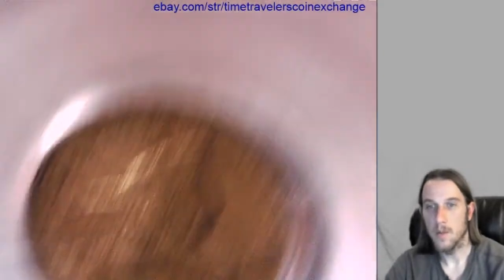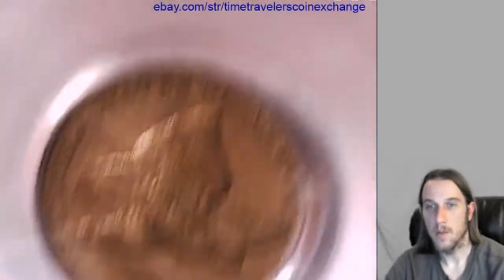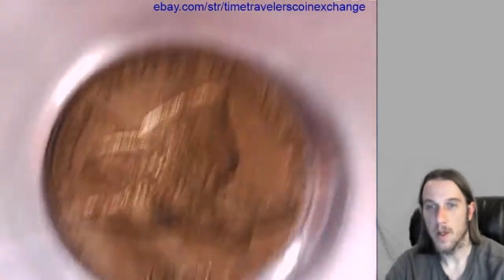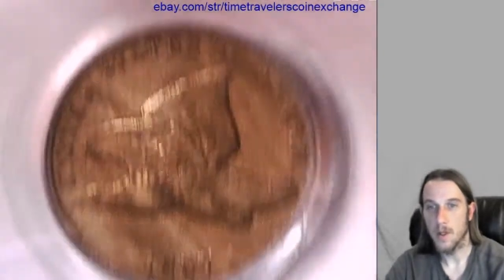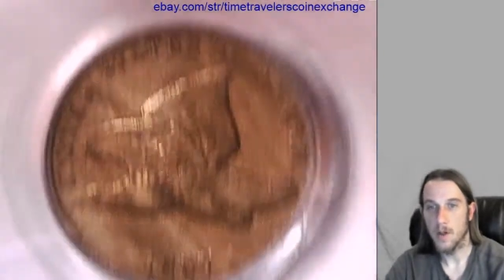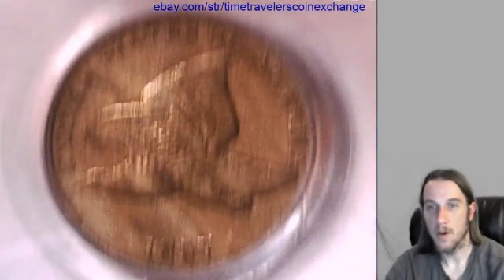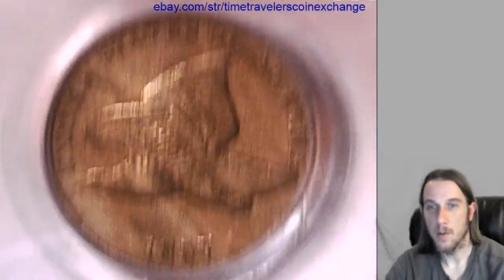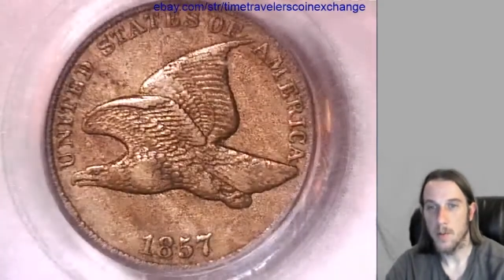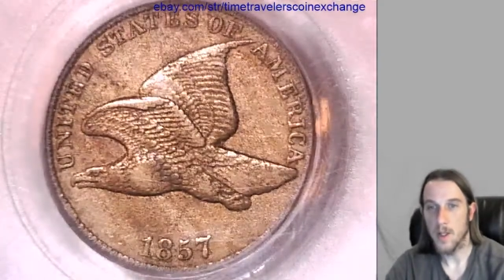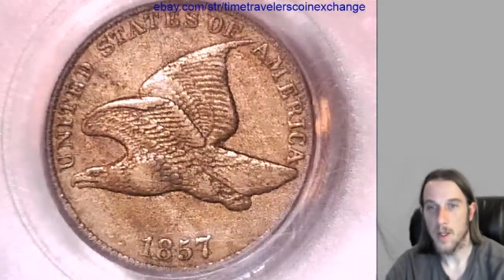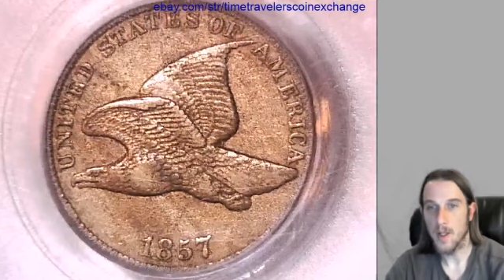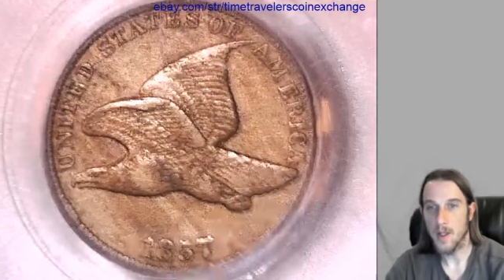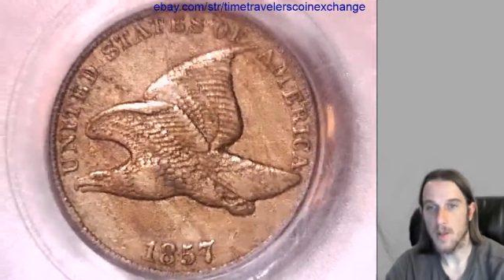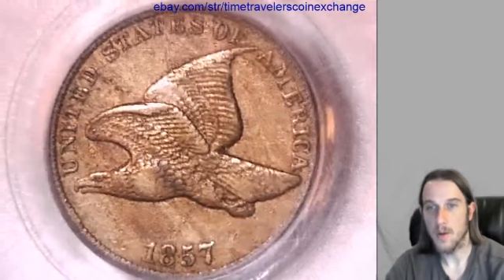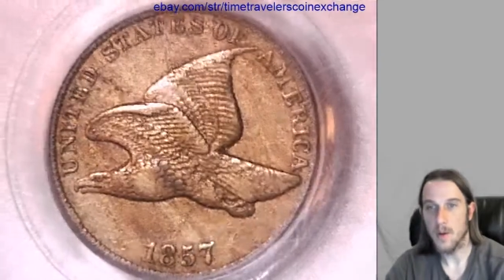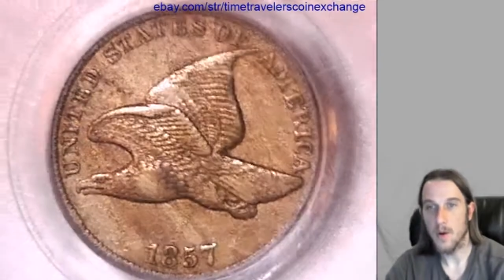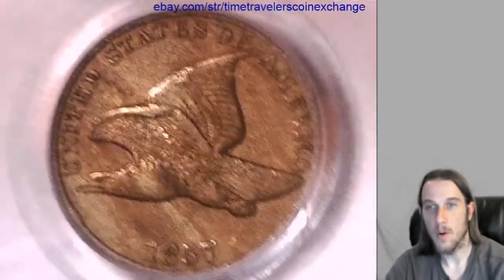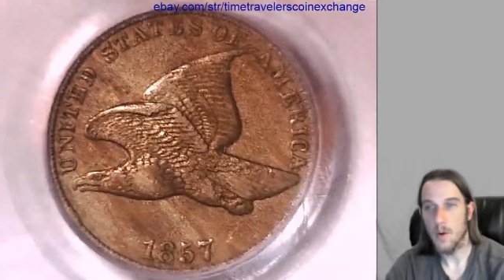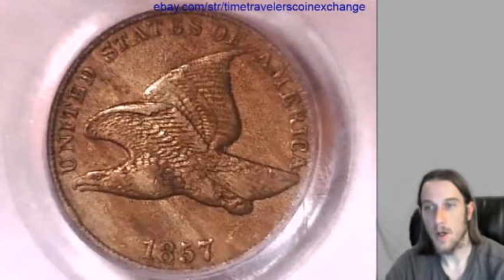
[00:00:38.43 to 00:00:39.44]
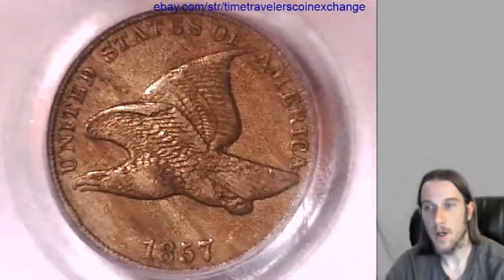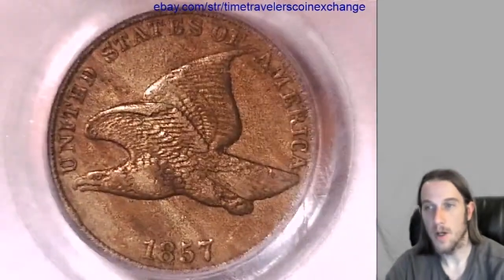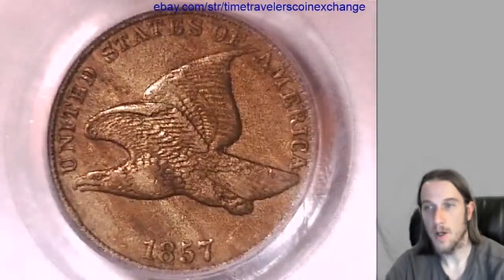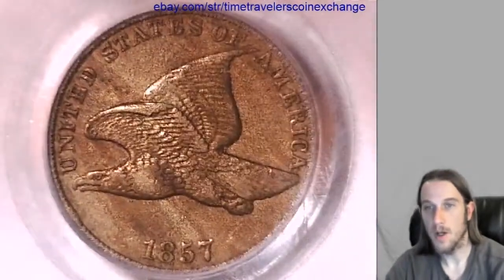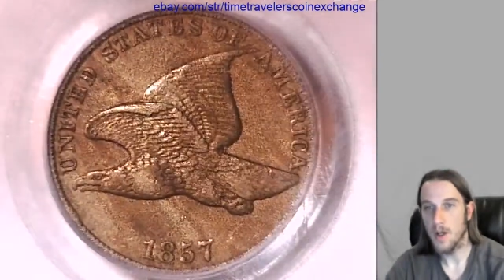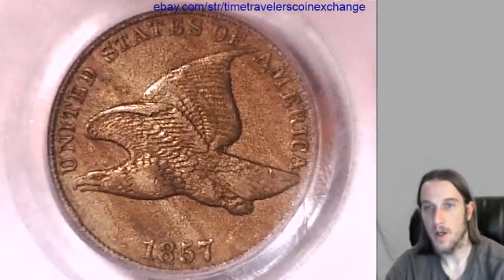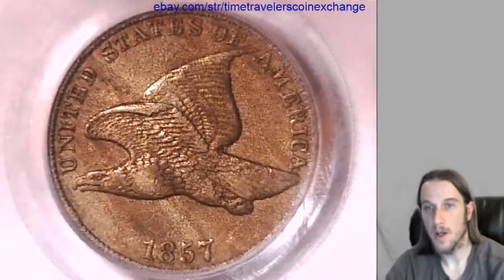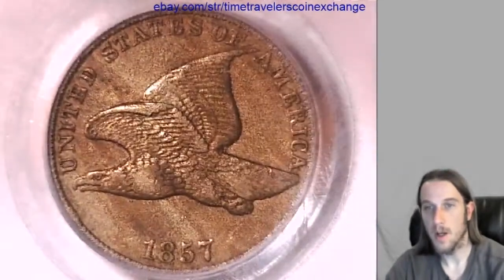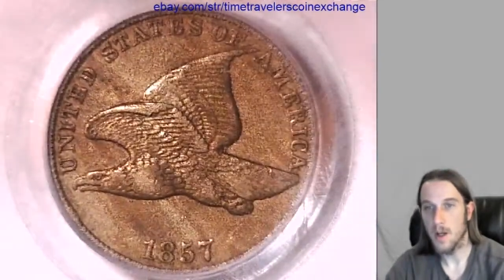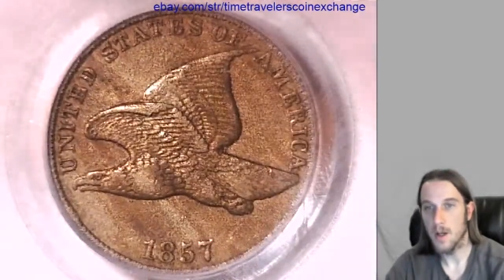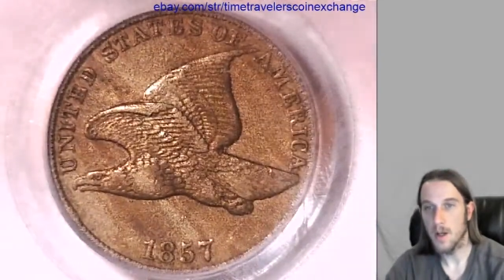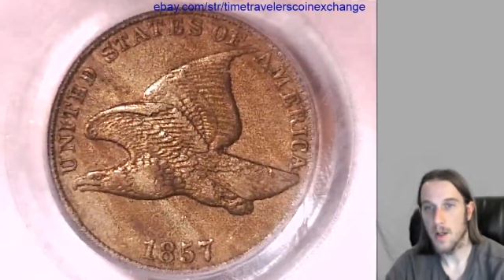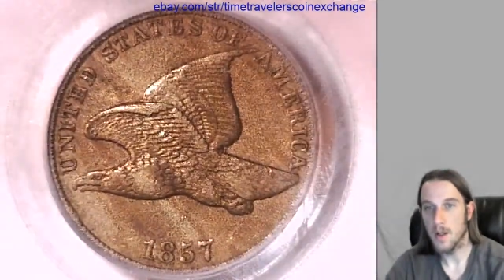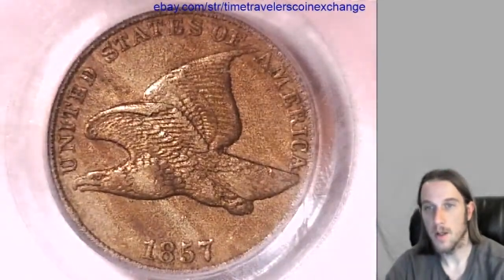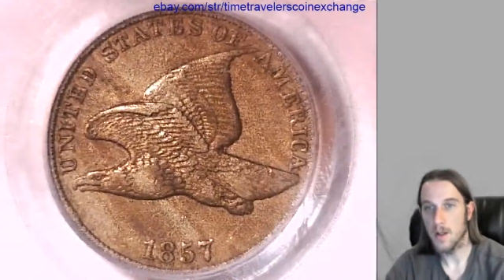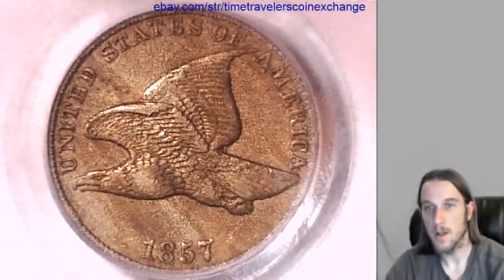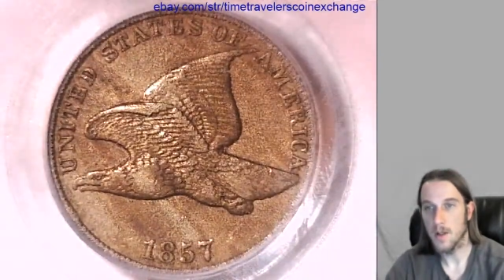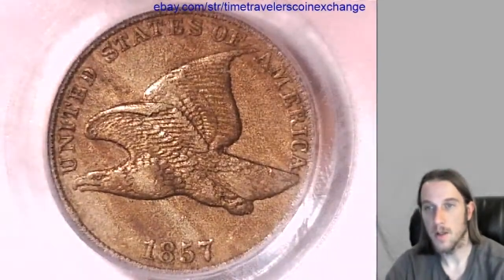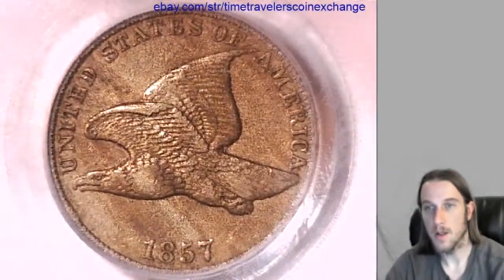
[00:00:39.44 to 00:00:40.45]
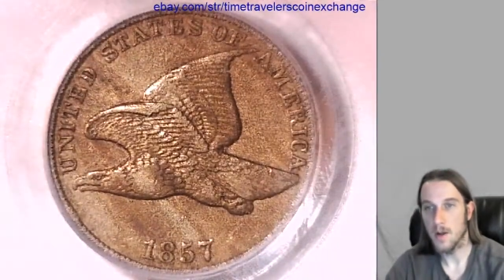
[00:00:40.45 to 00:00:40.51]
it'll be this coin and